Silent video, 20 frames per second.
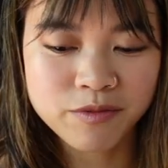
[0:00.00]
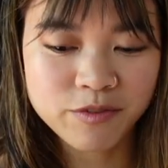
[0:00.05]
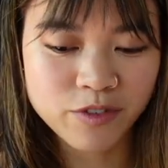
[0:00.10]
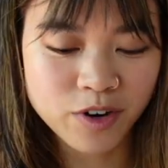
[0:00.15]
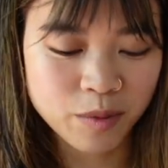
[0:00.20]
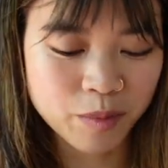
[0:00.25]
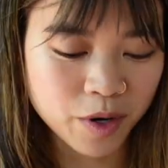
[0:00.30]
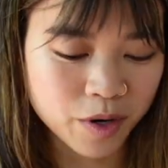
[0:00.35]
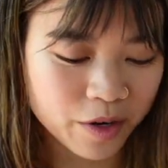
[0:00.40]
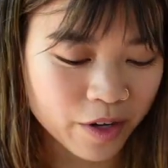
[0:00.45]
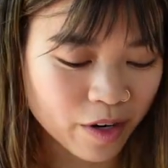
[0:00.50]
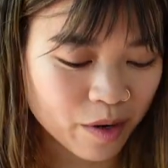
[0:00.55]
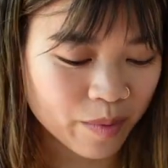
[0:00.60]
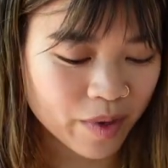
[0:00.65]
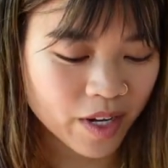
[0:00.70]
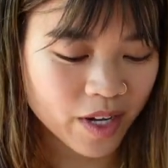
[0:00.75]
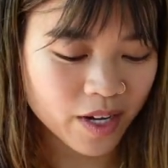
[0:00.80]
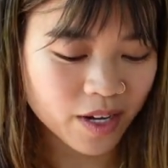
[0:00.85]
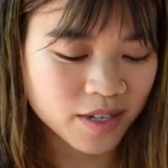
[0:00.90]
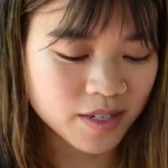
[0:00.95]
from earlier
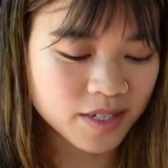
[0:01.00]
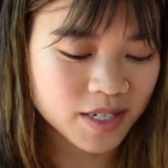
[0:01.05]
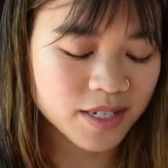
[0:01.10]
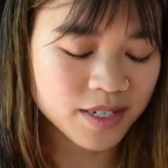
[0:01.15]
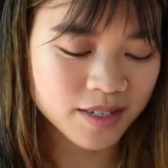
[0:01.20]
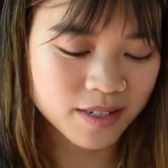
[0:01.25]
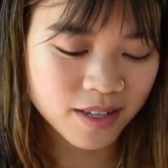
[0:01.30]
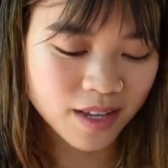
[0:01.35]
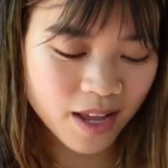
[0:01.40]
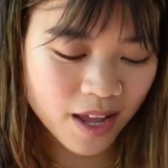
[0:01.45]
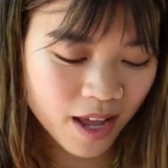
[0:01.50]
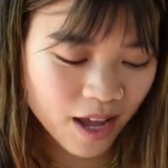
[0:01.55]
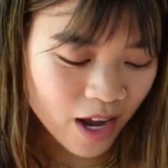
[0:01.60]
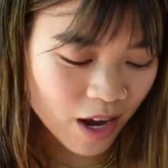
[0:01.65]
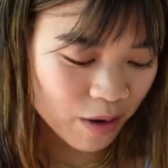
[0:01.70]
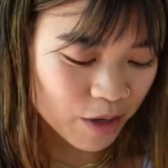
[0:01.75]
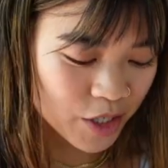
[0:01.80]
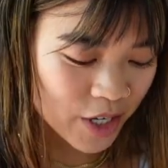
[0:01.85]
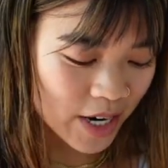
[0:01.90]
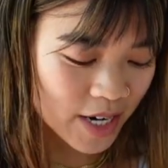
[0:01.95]
because
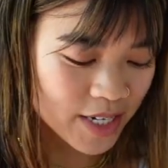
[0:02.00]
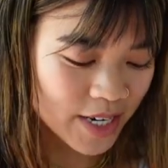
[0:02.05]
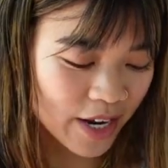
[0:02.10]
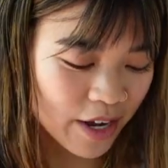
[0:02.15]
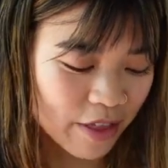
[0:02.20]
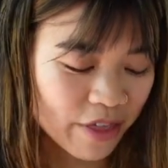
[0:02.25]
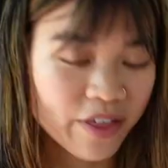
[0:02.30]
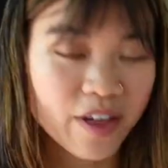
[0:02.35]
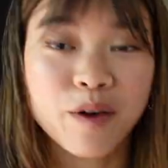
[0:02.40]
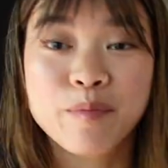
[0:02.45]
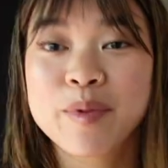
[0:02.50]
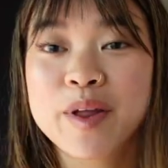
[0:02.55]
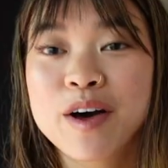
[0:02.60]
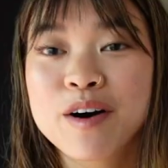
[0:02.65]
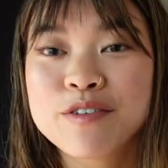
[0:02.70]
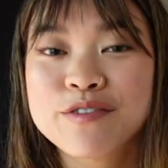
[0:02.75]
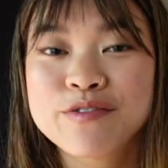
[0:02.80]
I was trying to take a thumbnail